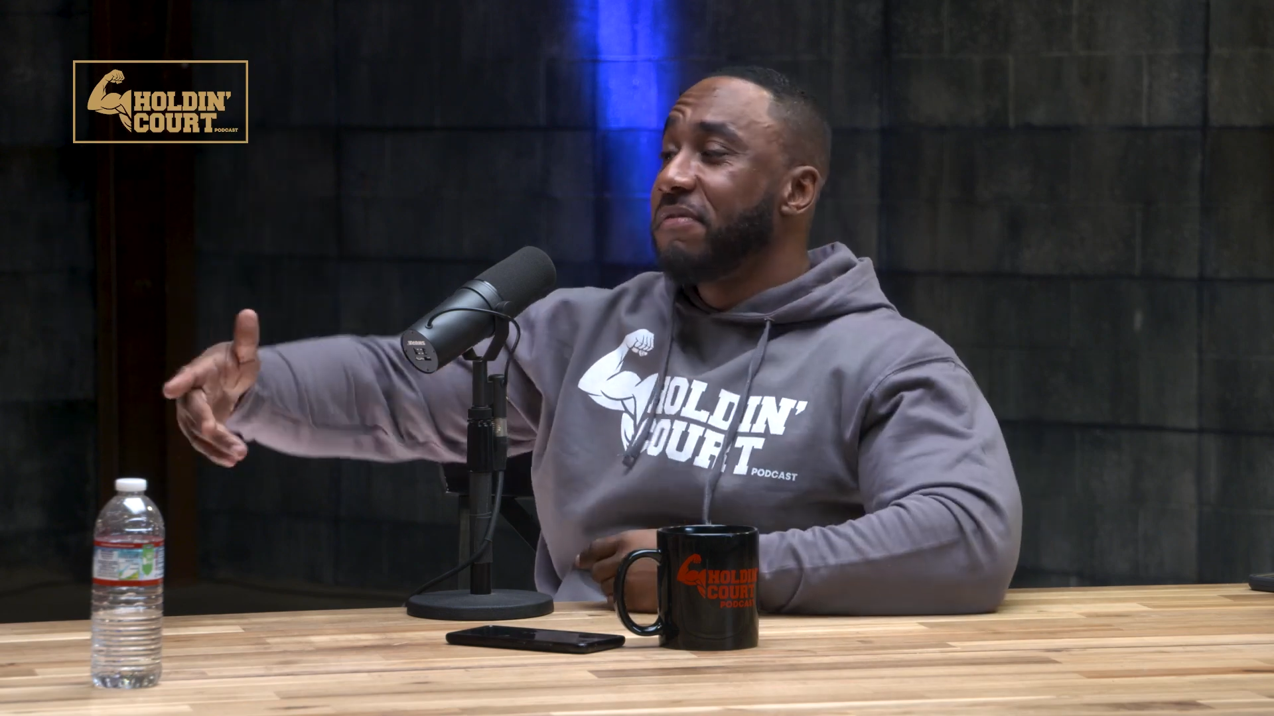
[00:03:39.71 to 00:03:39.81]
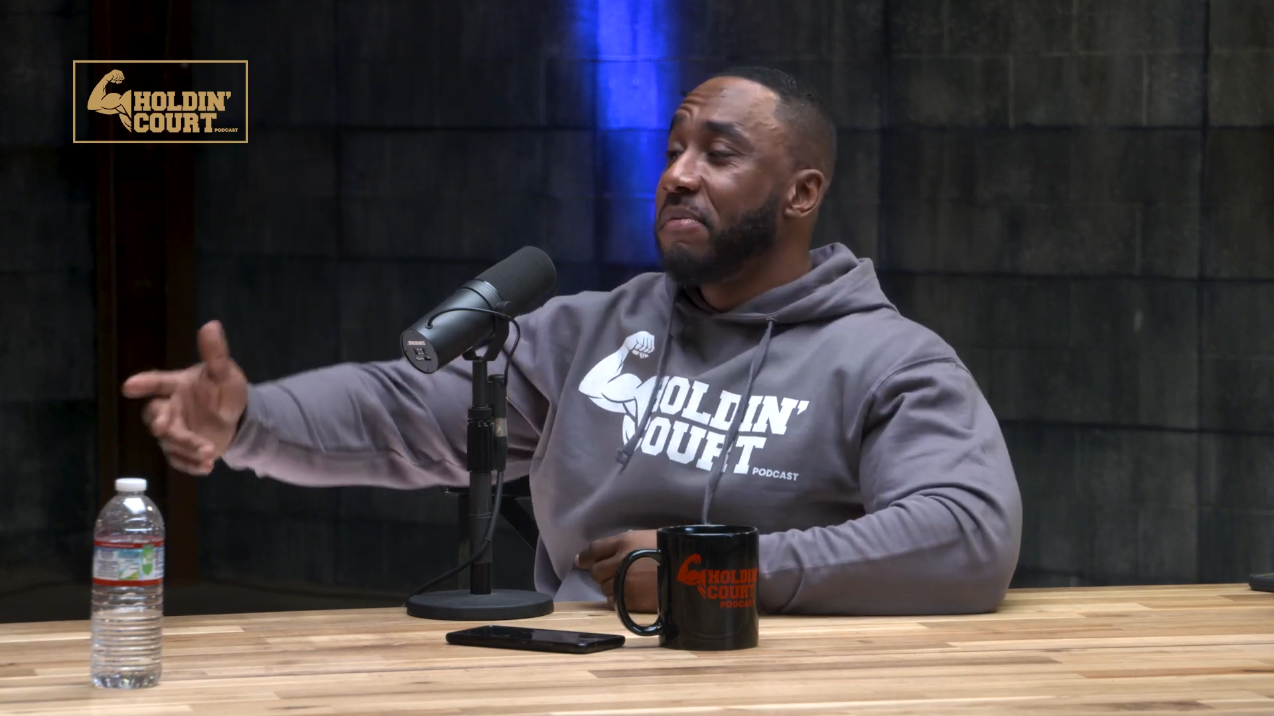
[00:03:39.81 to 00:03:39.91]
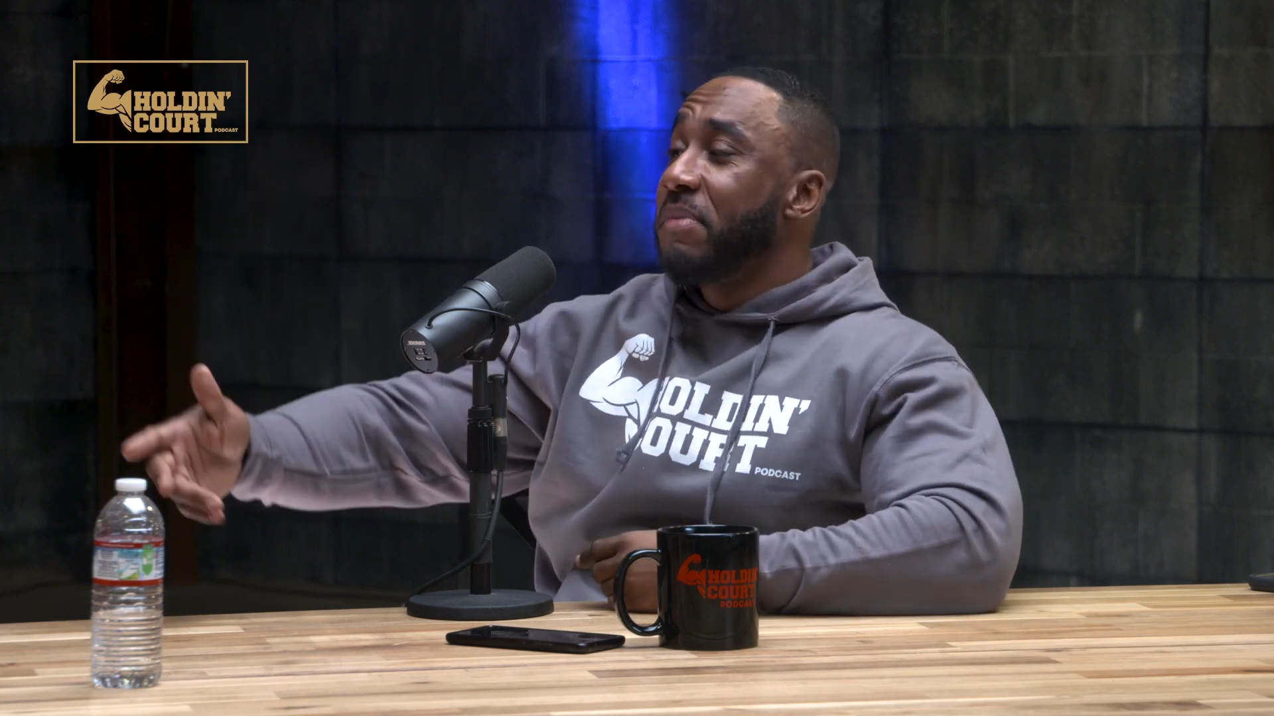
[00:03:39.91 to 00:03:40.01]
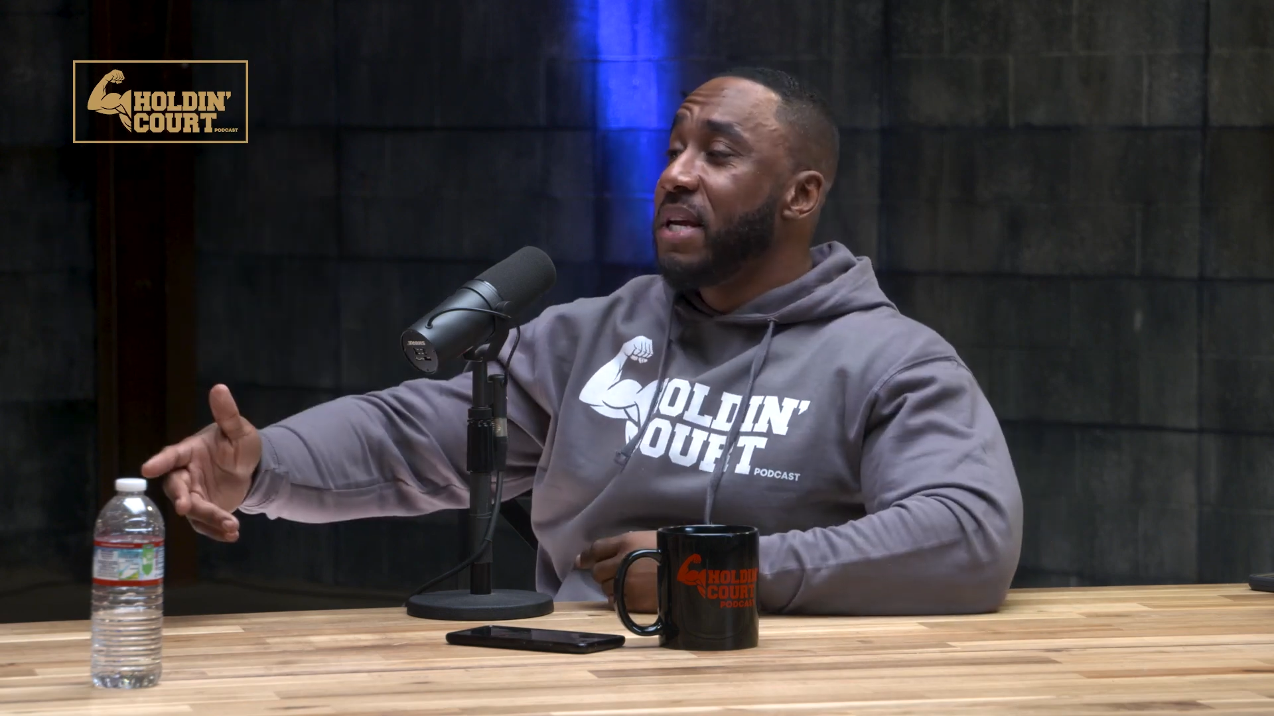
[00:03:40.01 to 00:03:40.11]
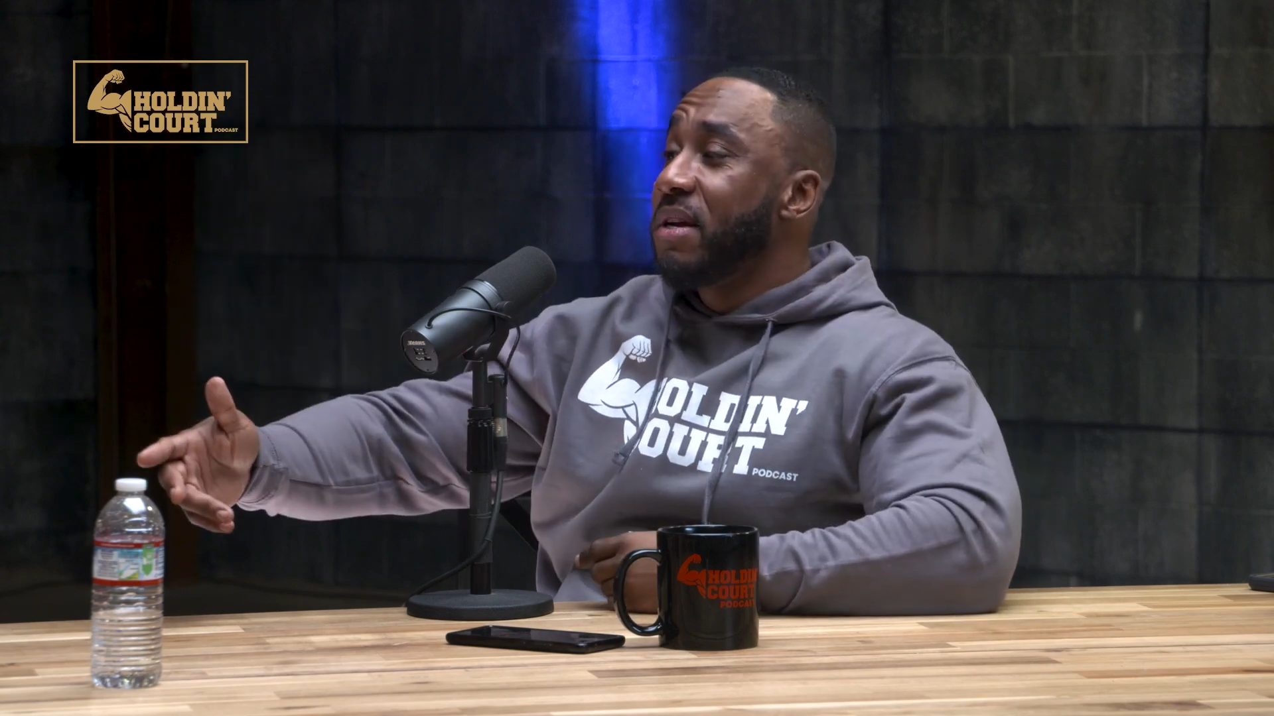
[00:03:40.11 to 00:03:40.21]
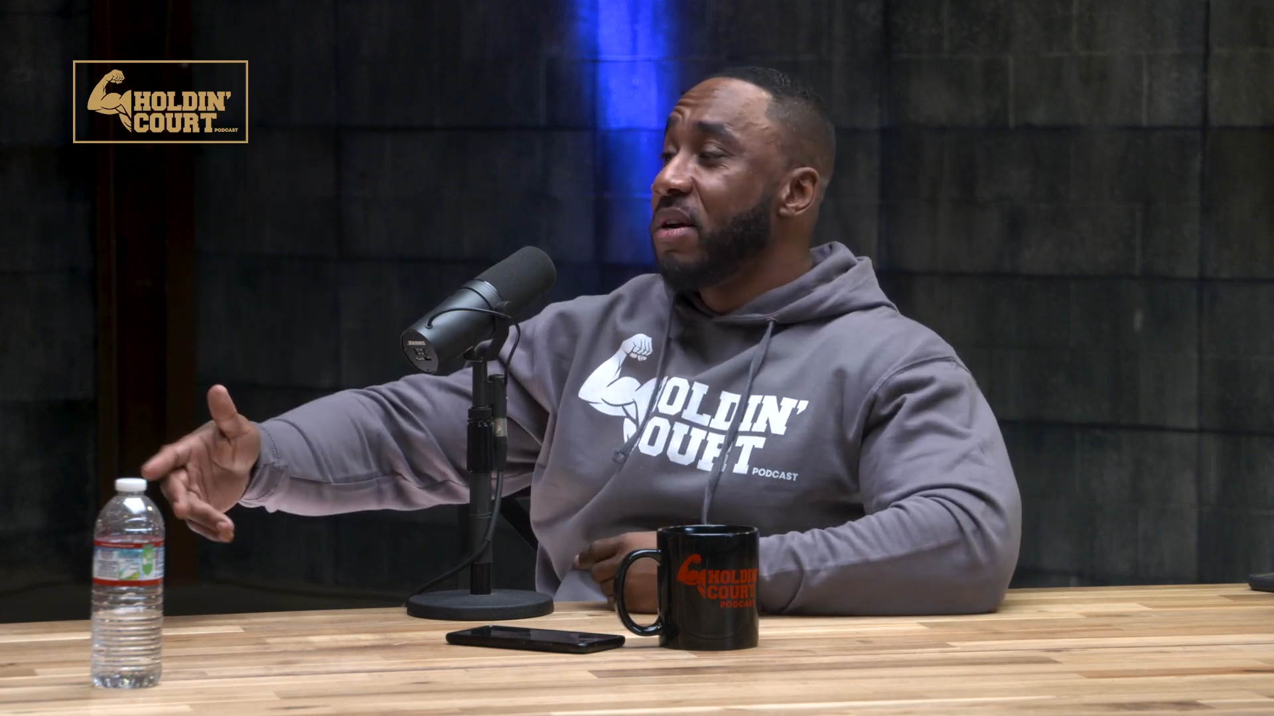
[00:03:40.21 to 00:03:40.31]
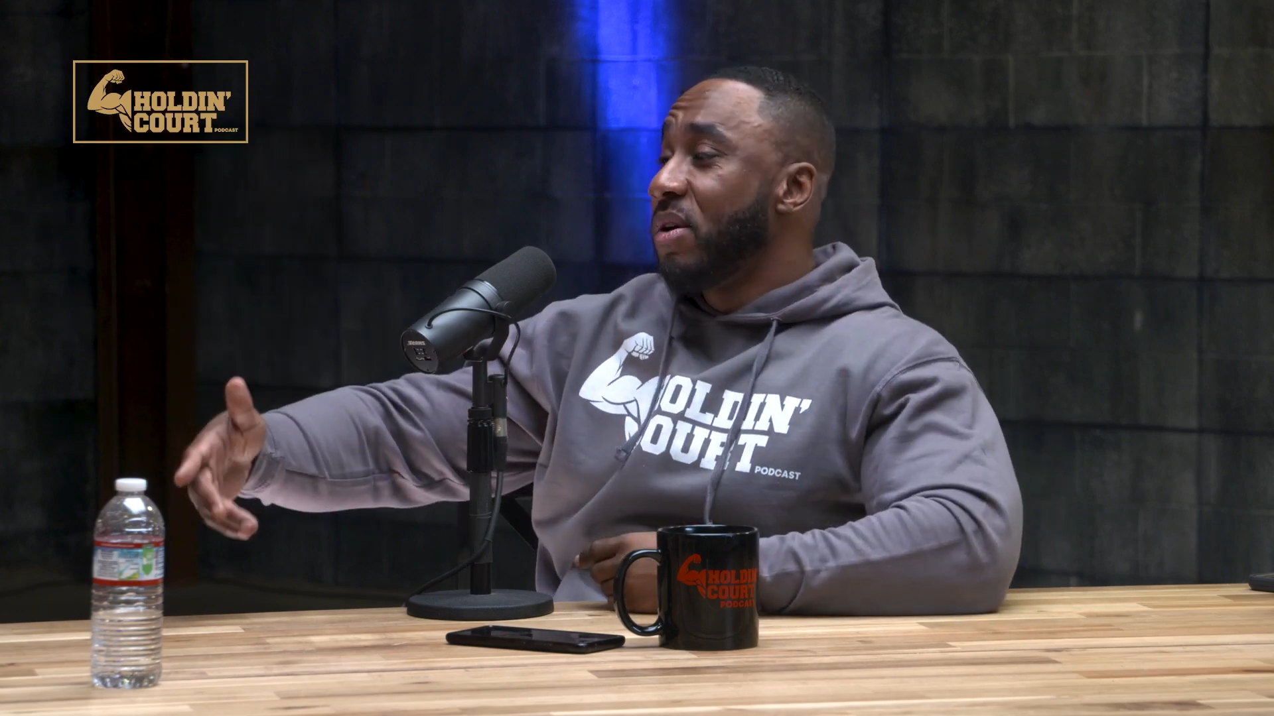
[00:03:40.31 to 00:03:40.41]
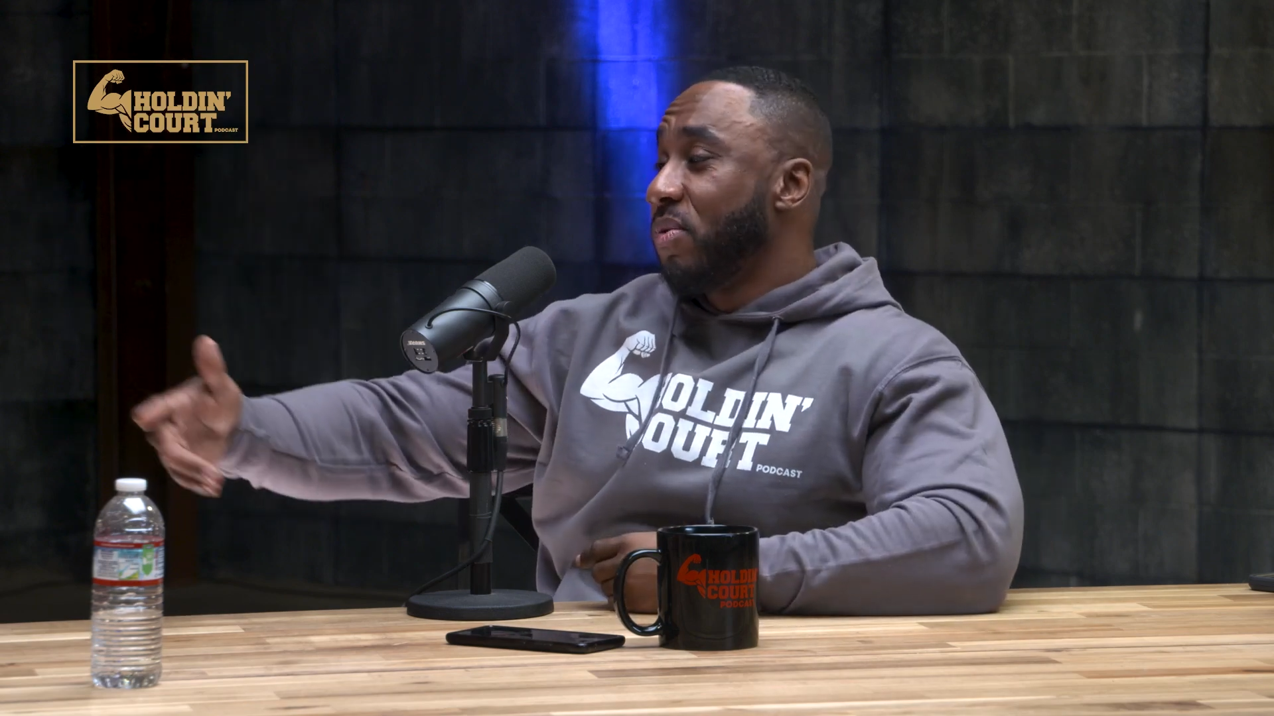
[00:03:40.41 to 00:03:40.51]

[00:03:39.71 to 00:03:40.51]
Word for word: for me